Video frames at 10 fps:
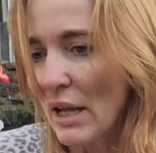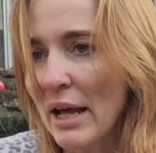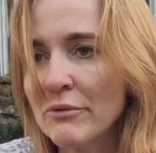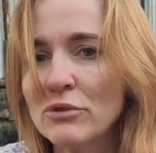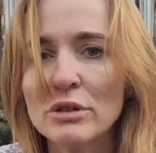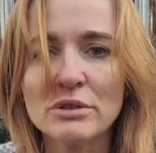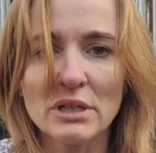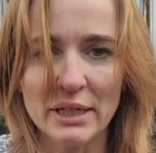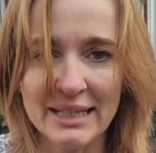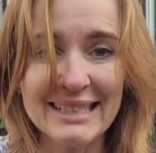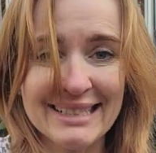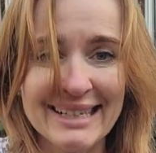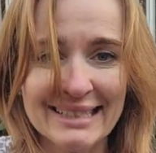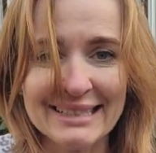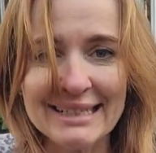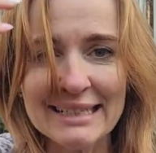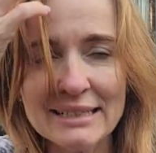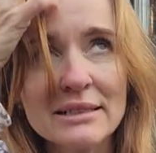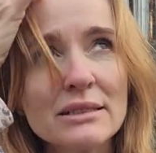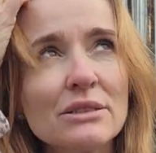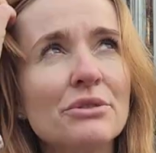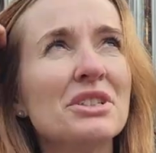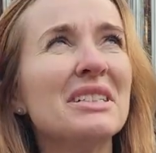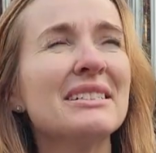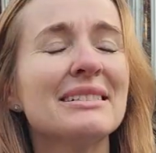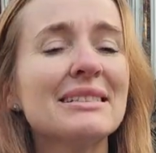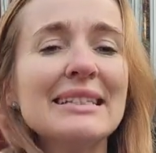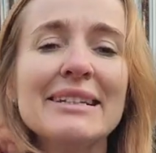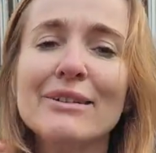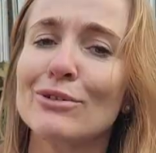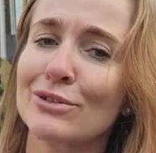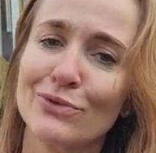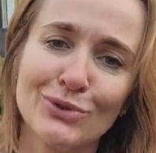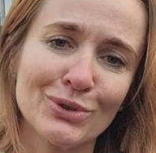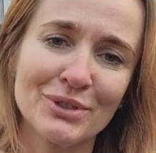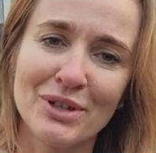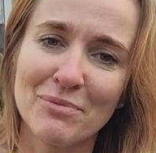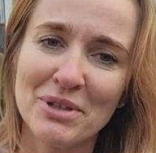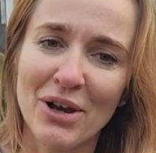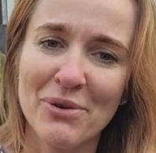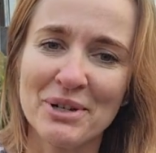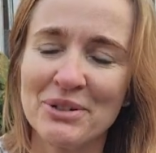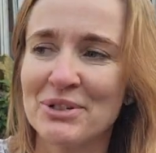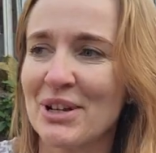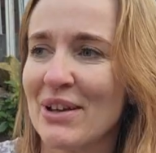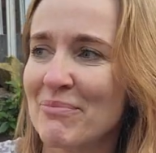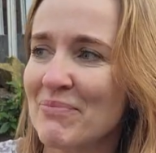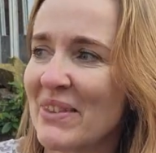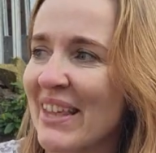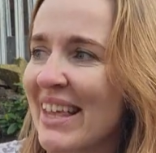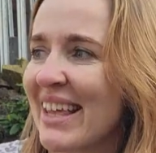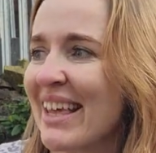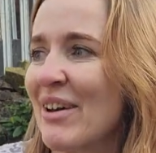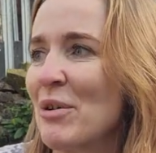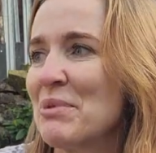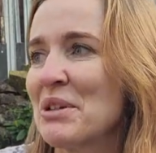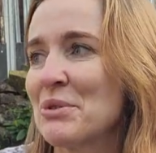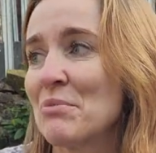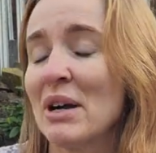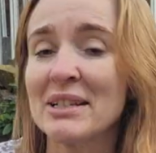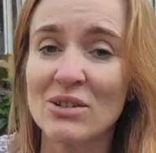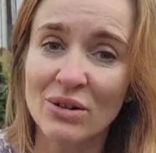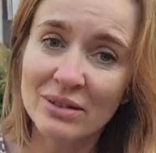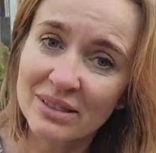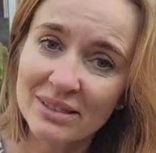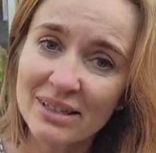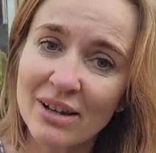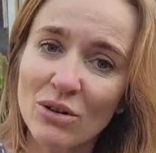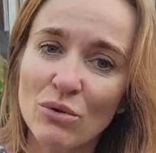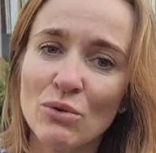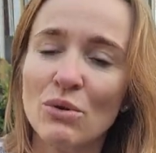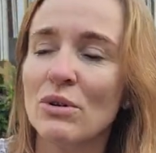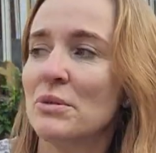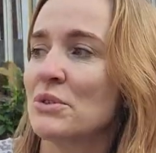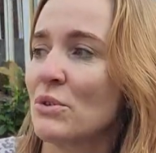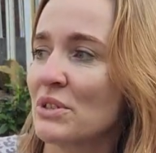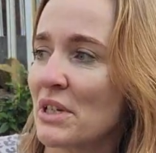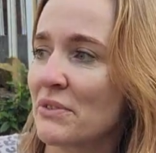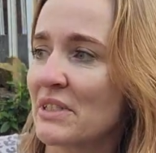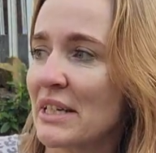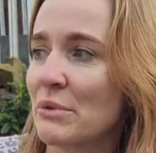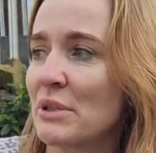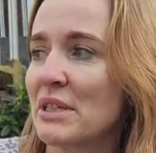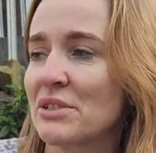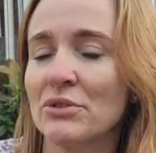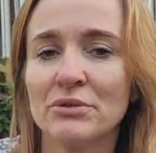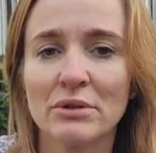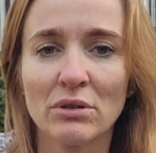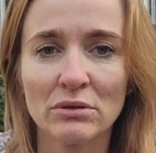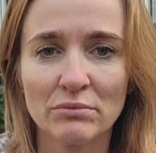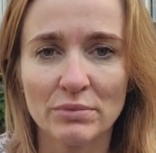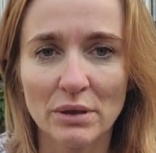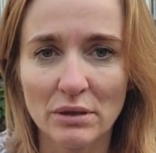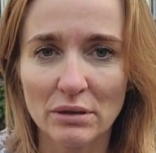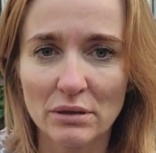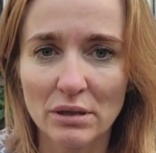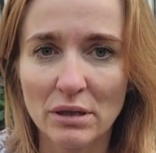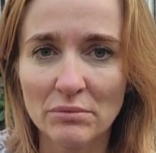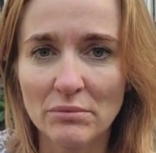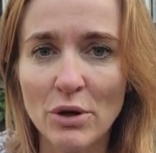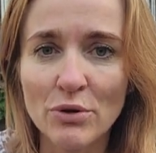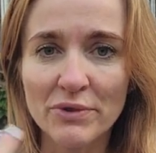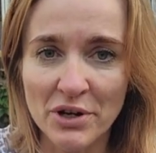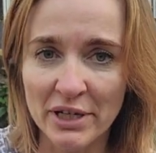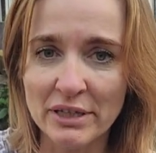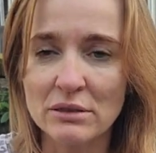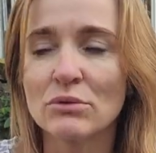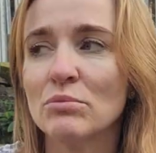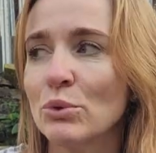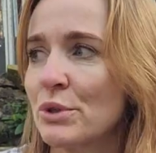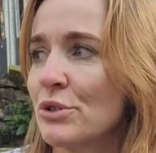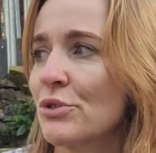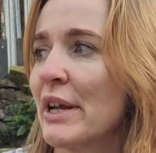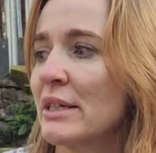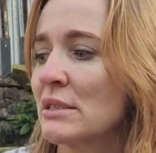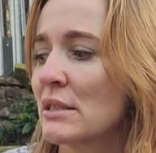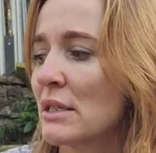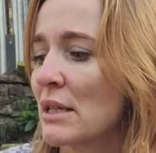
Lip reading: And Rosa is 16, so she's seen lots of dogs come and go in her time, either my dogs or dogs that have stayed with us on overnights or board and trains.